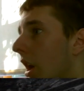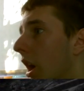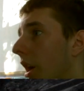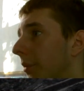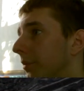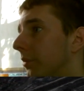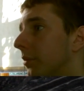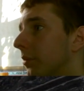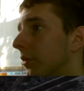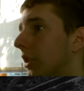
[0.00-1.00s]
So
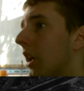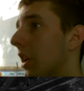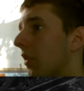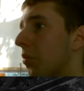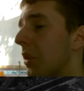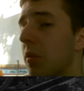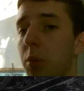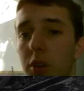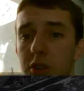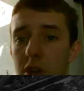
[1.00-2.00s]
that gives Beast
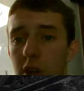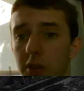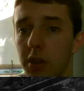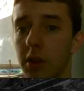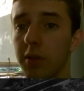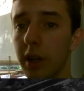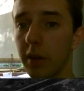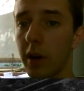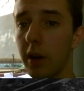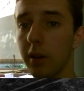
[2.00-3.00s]
Boys a chance to
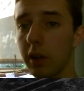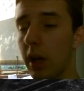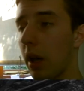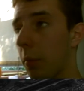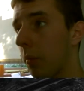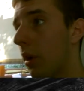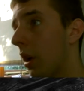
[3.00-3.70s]
flank round and get him.